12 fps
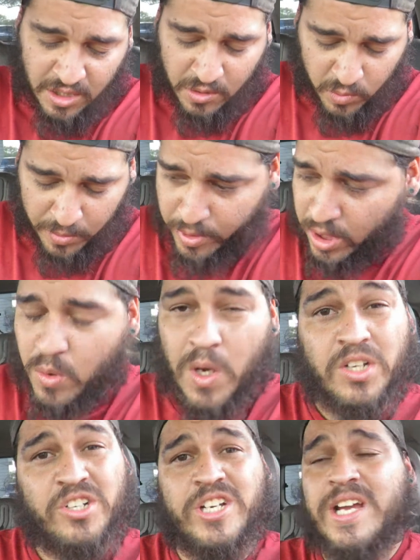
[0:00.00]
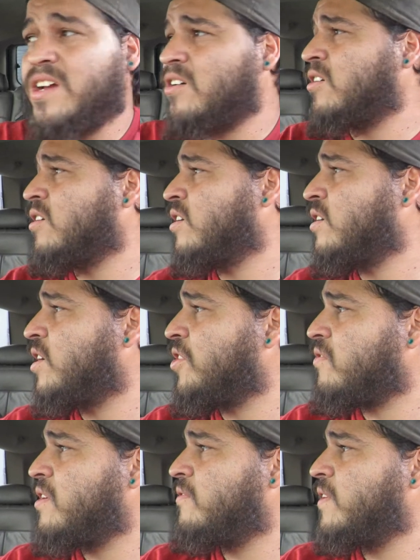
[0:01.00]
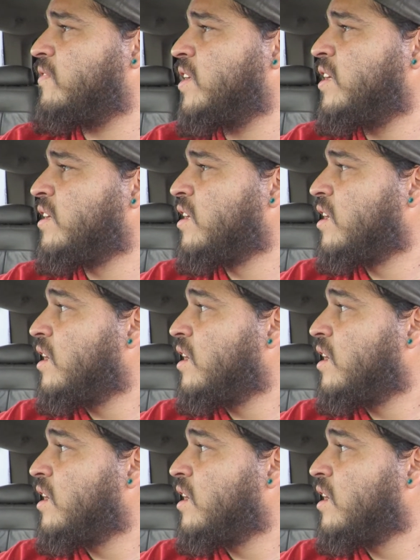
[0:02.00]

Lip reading: We're putting a Quadrajet on a 350.